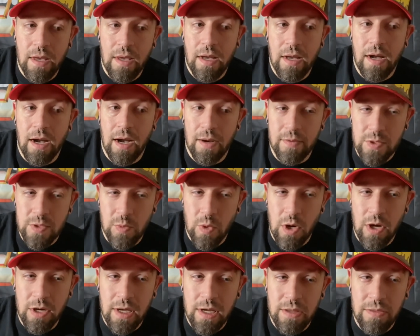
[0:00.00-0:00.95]
I was
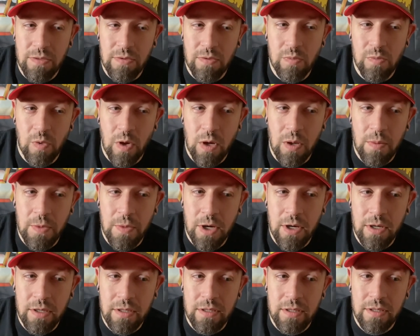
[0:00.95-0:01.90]
walking through
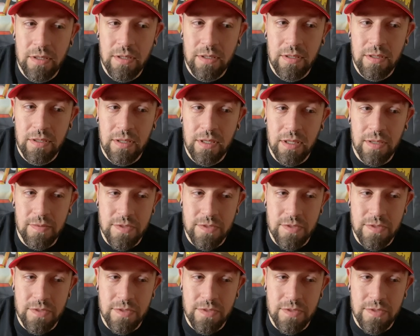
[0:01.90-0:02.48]
Walmart. It